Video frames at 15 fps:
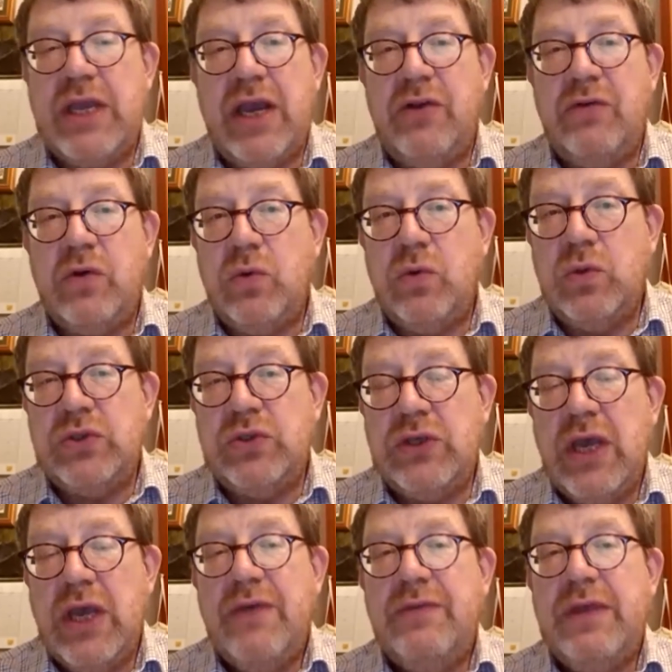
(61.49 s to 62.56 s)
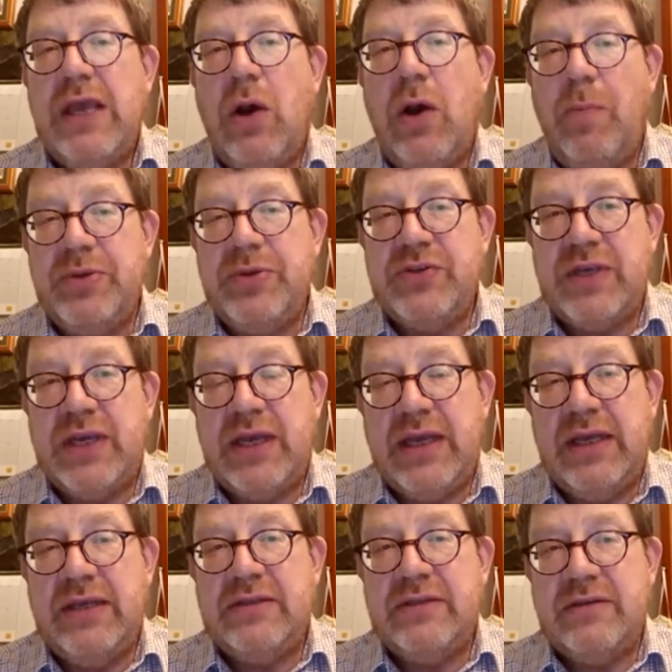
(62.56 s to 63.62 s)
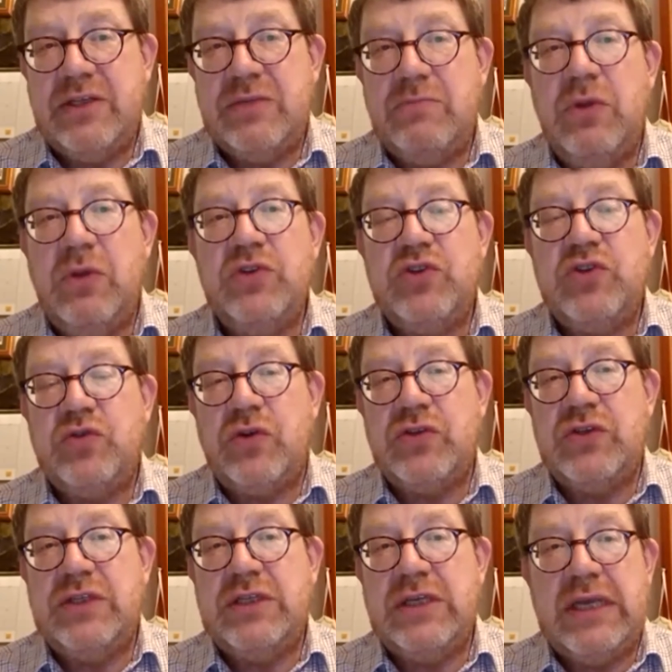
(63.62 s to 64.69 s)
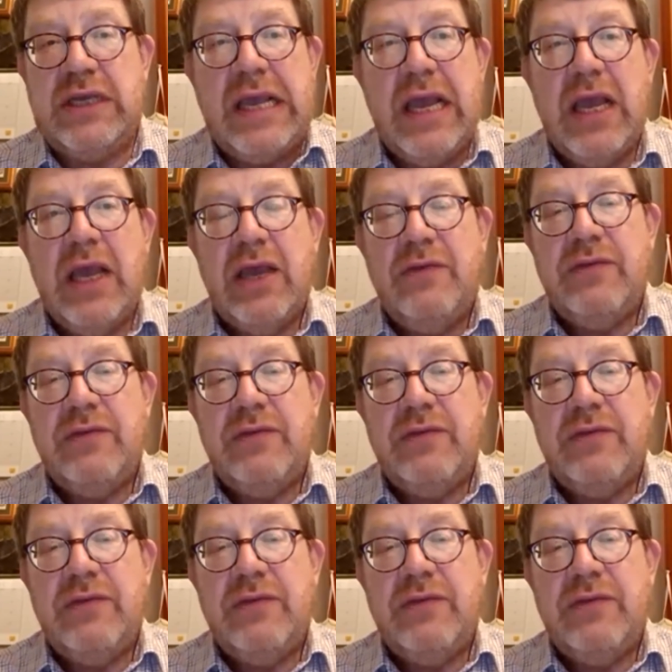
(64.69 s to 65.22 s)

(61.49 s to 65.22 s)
And of course, the opposite is this monstrosity that